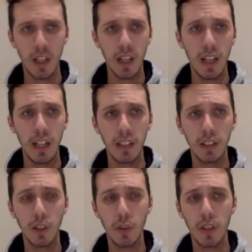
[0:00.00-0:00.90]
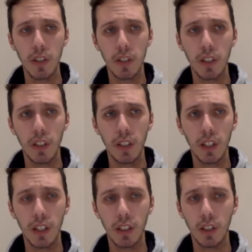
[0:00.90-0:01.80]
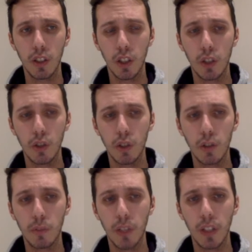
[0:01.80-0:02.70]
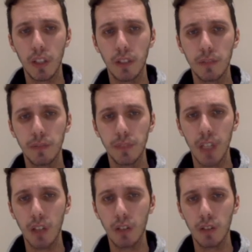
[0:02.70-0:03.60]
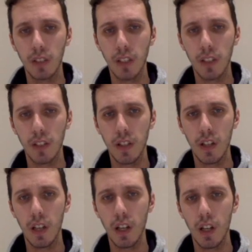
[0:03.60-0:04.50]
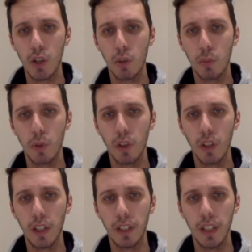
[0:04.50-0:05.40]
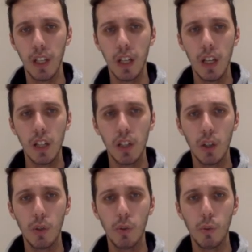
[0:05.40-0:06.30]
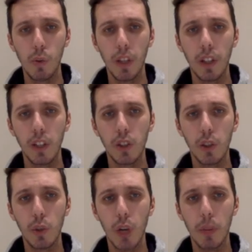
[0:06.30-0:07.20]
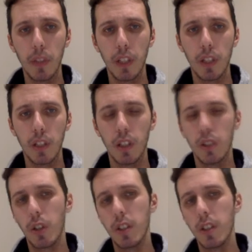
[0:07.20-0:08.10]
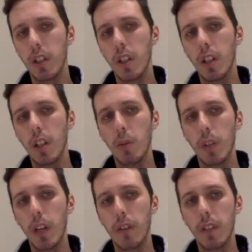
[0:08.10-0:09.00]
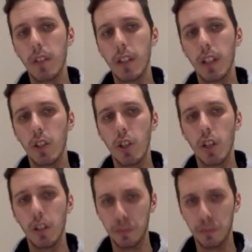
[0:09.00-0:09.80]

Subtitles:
and the USD card cannot break down this support line. So what I think is going to happen is, as you can see here, we have a descending channel,